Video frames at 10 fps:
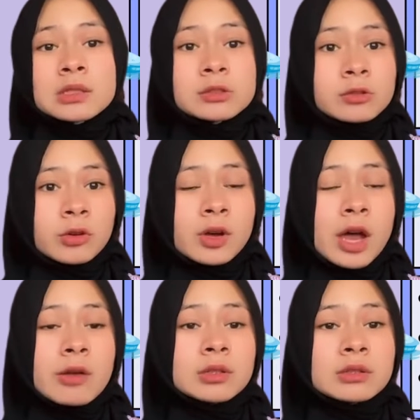So,
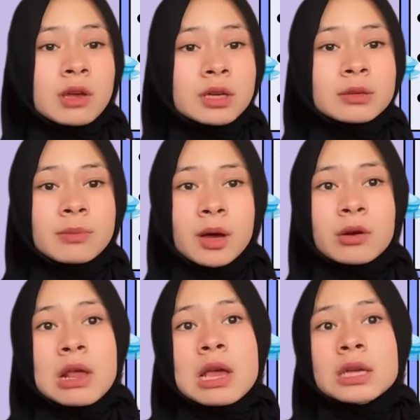I will talk
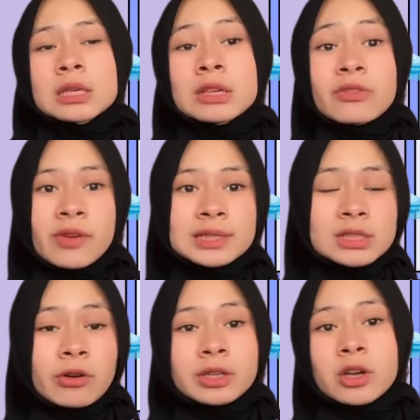about
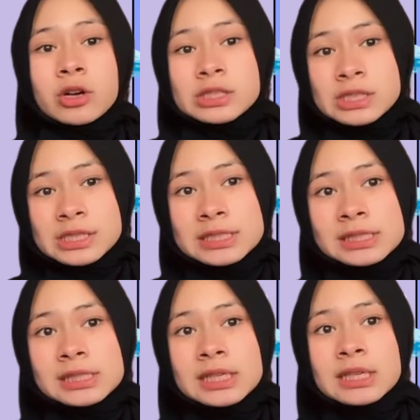effects on the
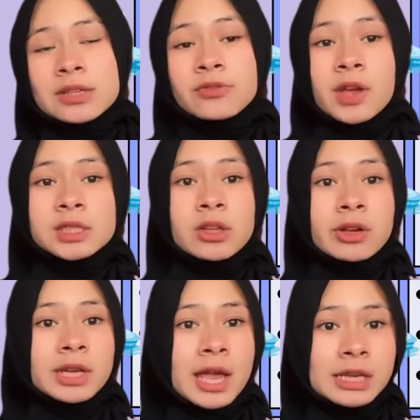oceans, effects
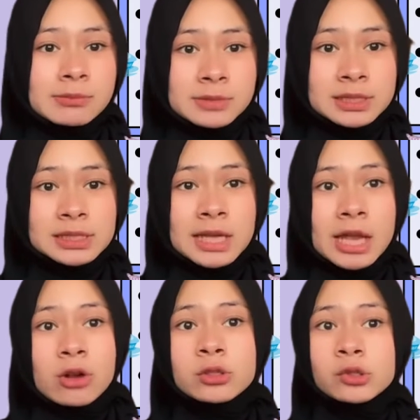on the animals,
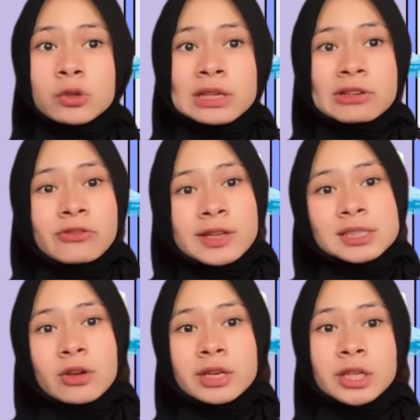and also
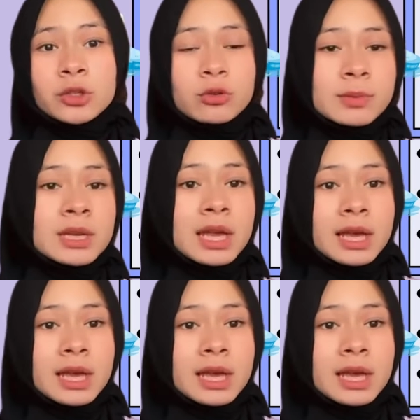effects on the human